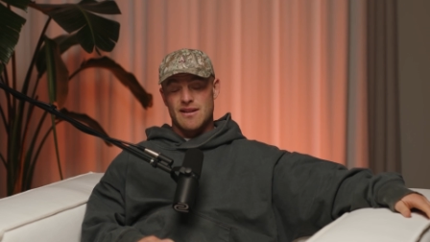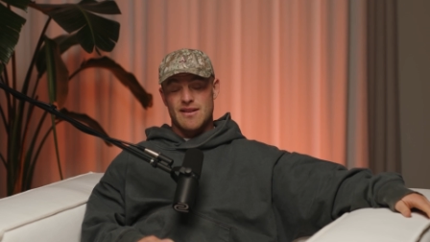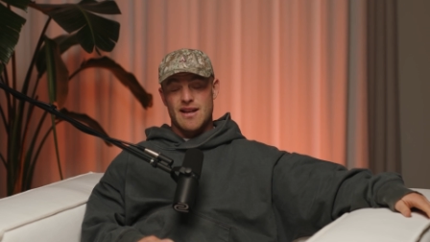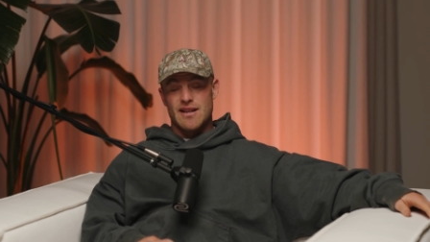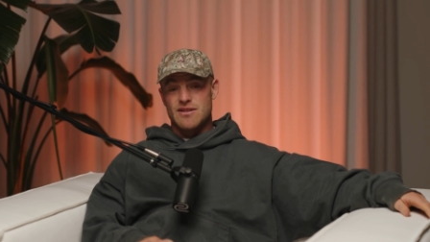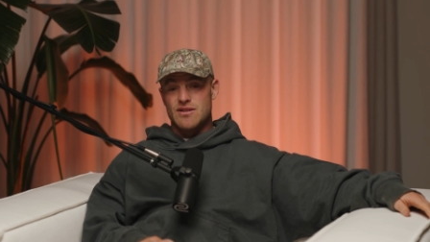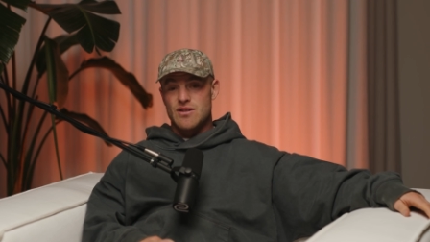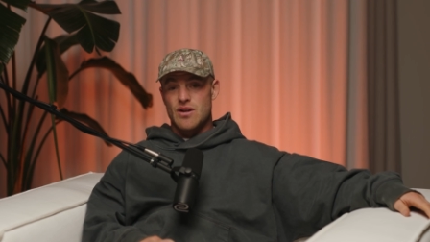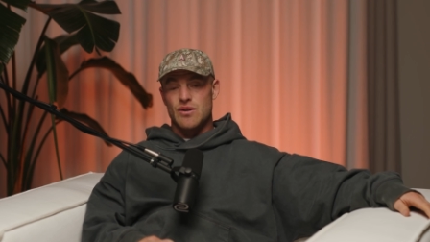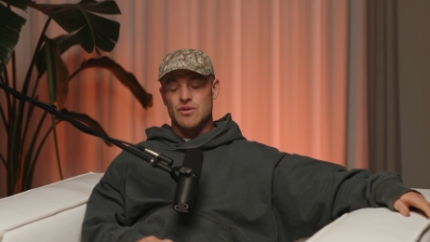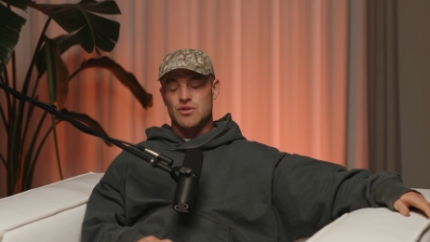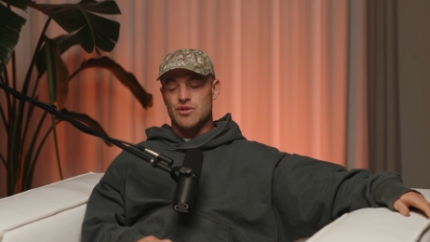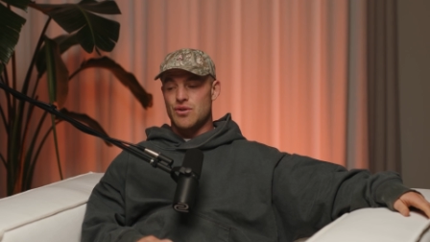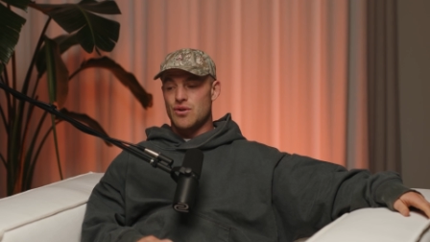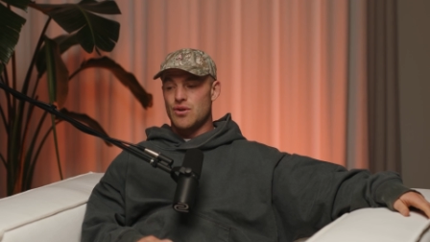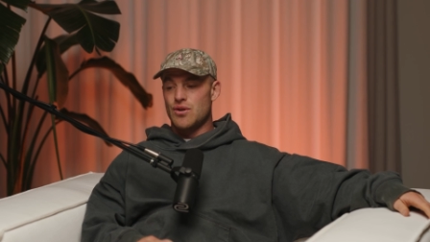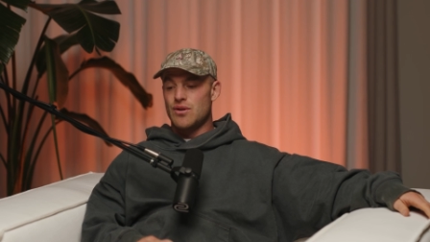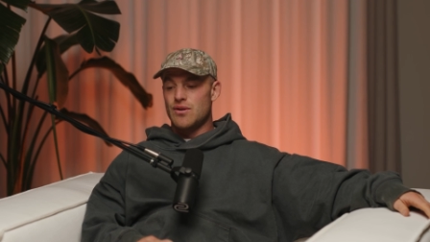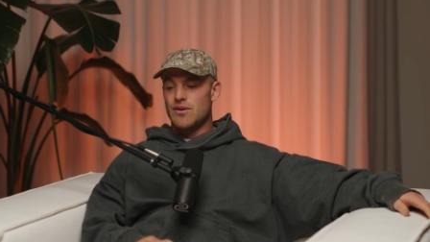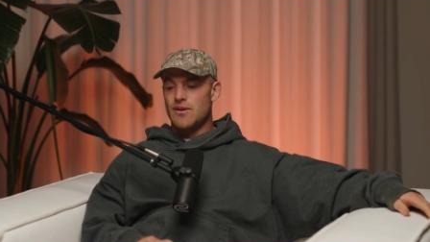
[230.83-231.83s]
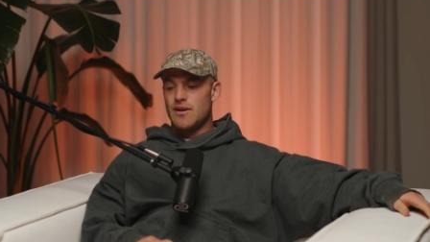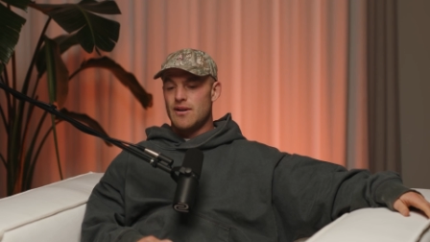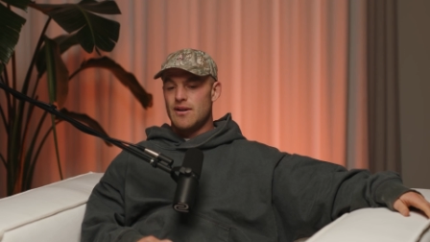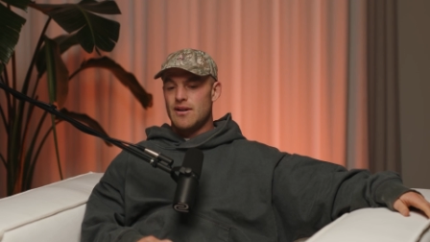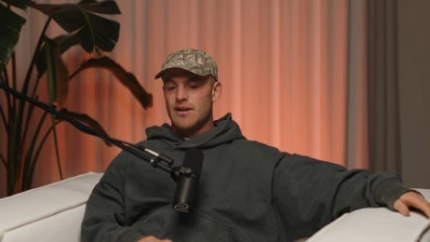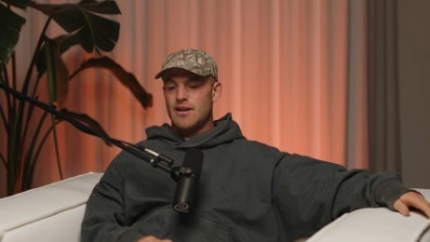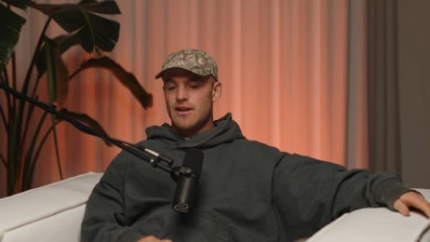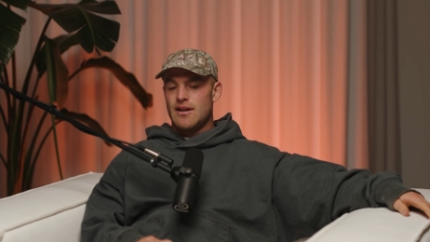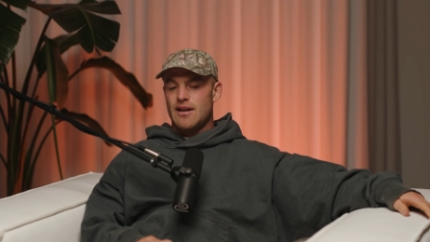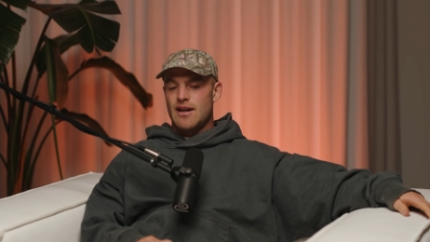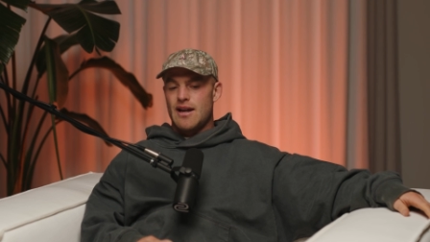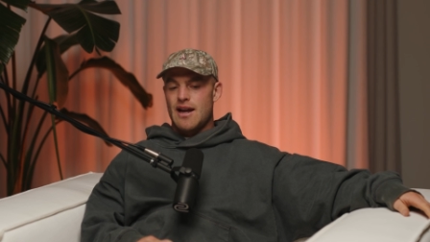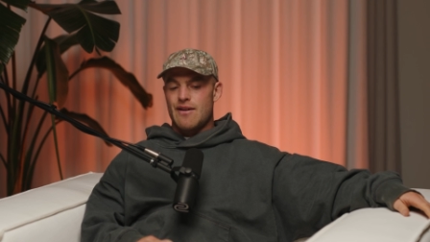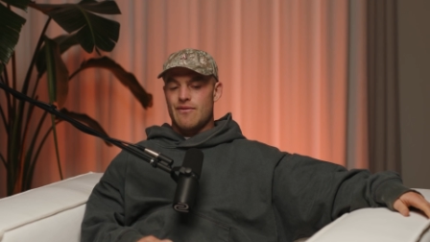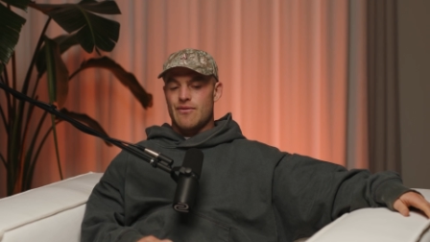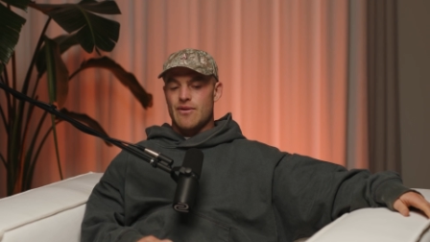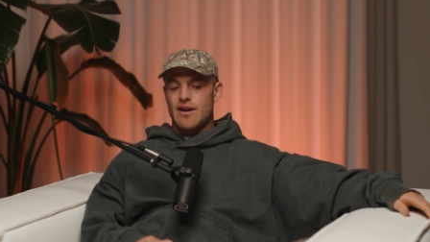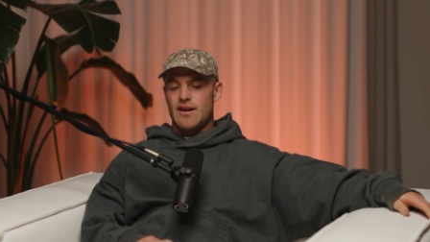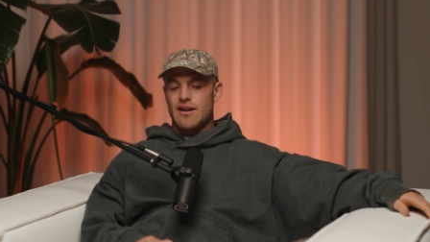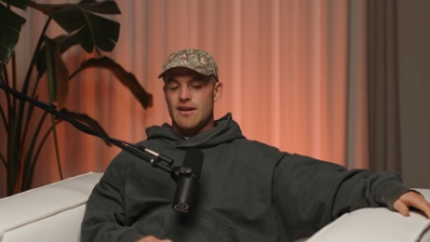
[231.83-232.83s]
and that's so true.
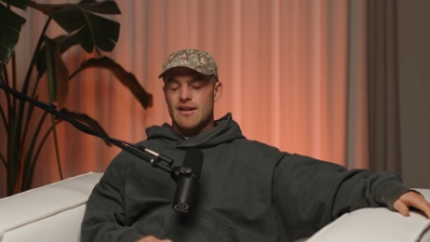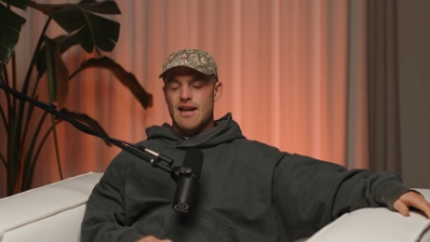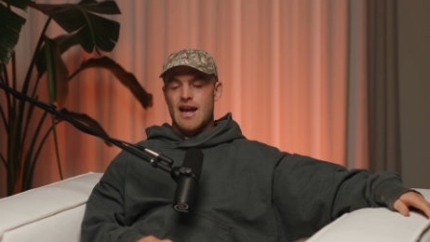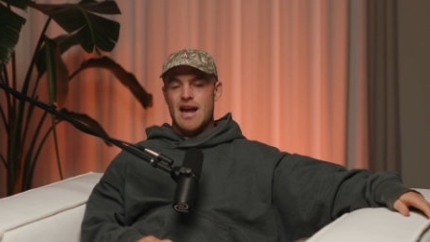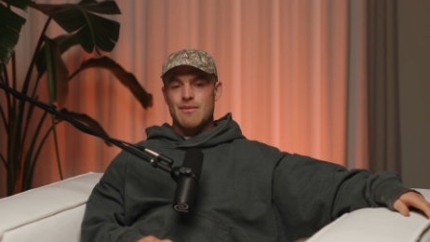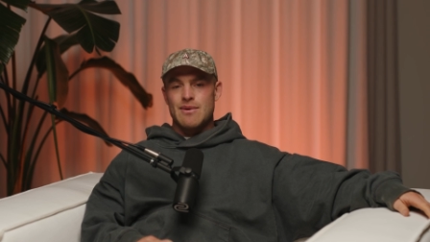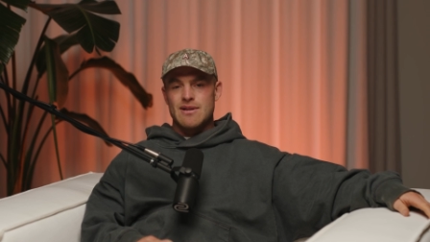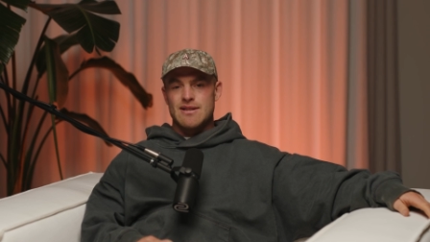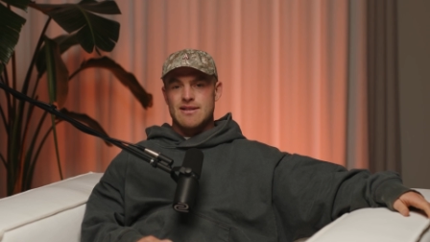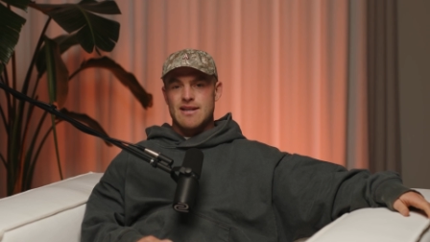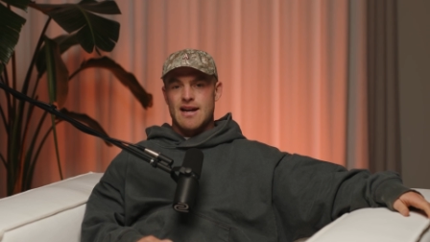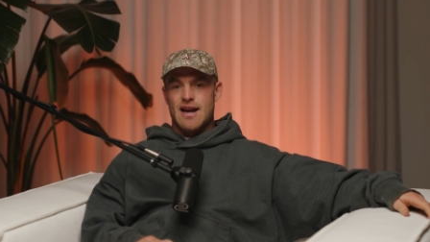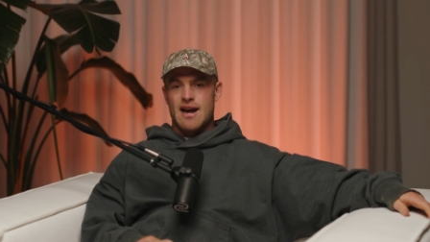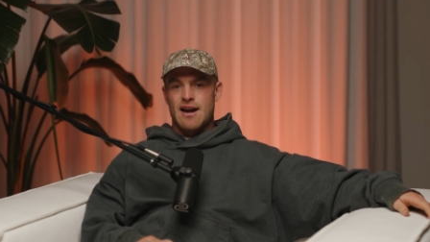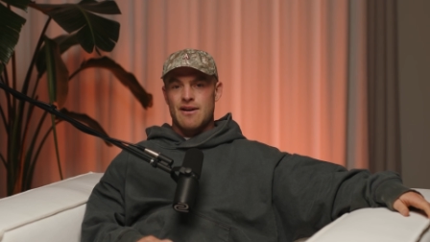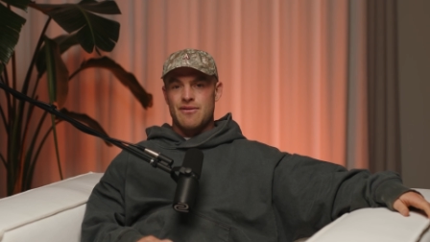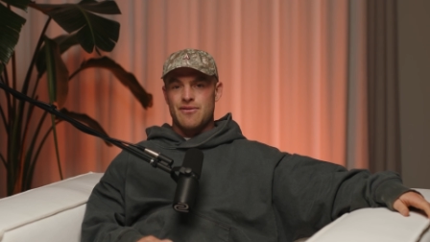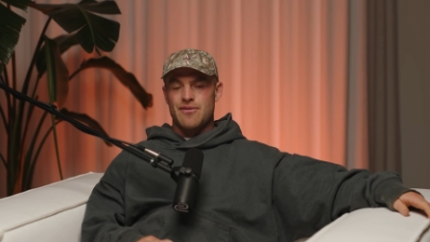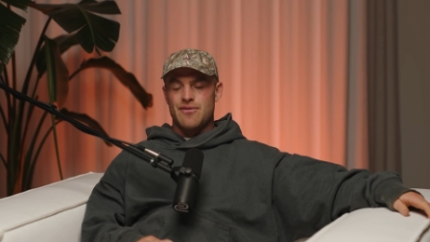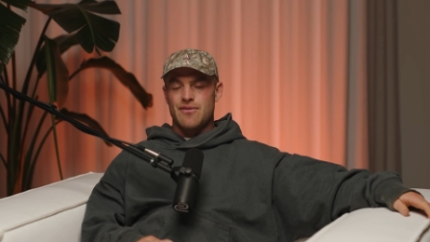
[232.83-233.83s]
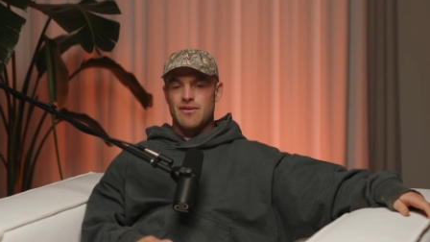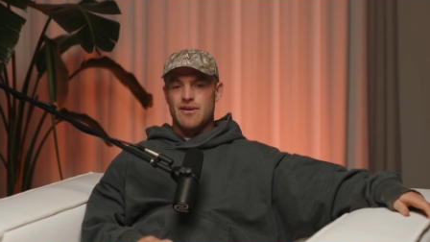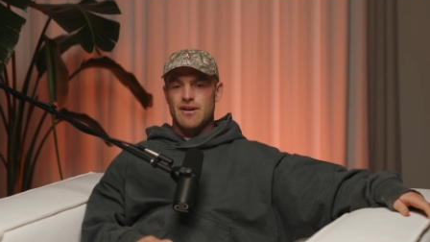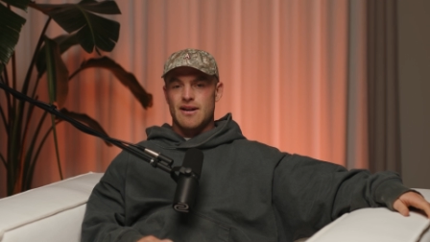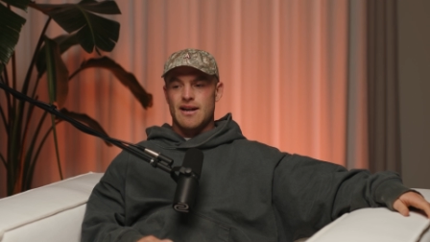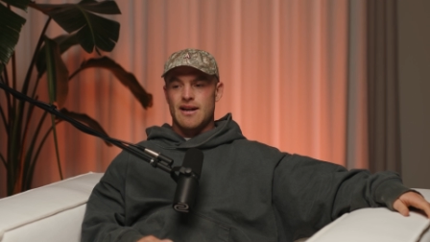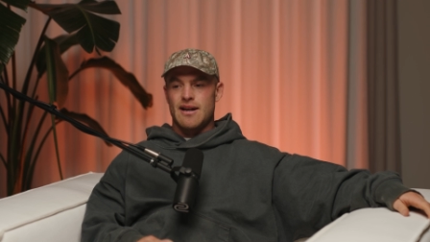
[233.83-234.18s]
Every game is tough.